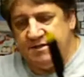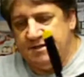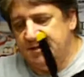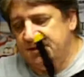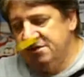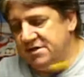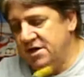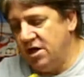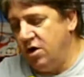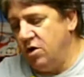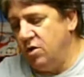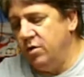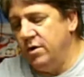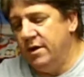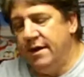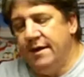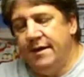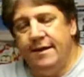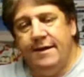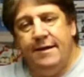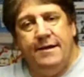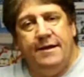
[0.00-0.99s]
So
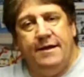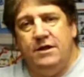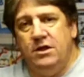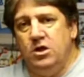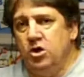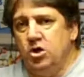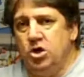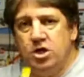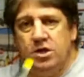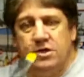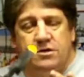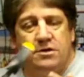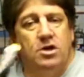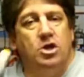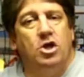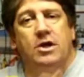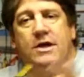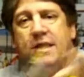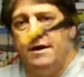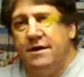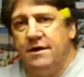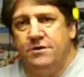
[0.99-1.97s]
you can
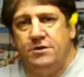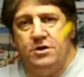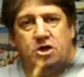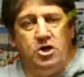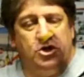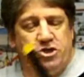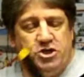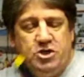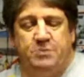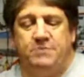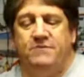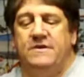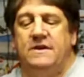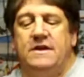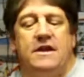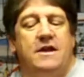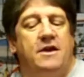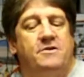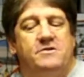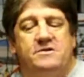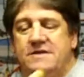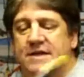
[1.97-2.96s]
look on other YouTube
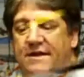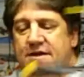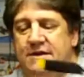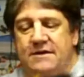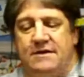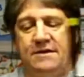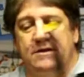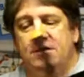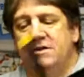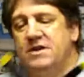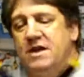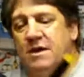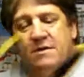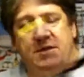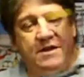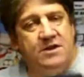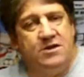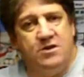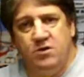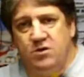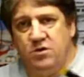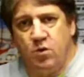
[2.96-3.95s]
videos and
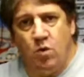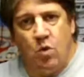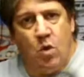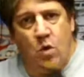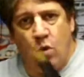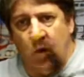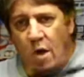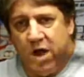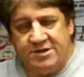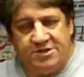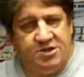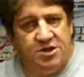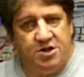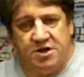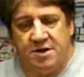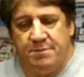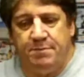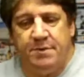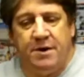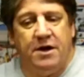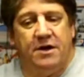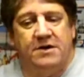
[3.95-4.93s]
watch their
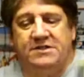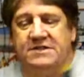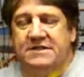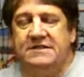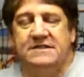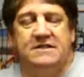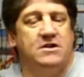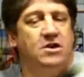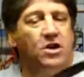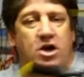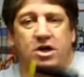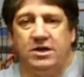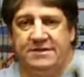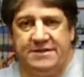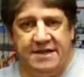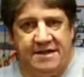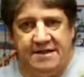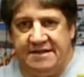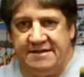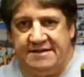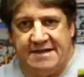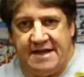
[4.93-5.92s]
comparisons, and they're all going to tell
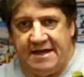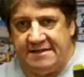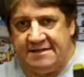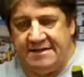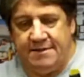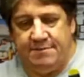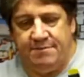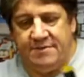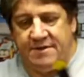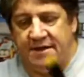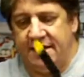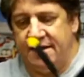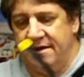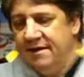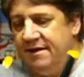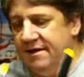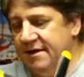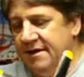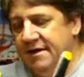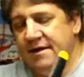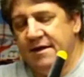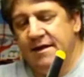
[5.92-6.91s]
you the exact same thing.
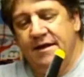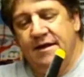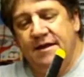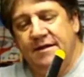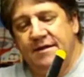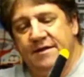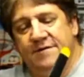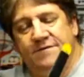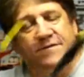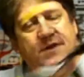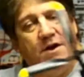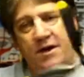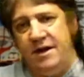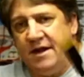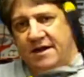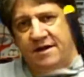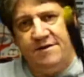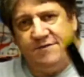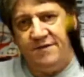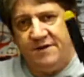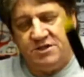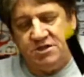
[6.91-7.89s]
A very
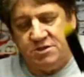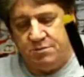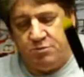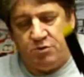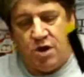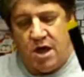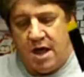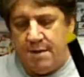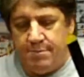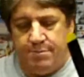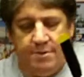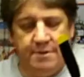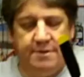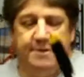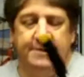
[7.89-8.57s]
inefficient prop.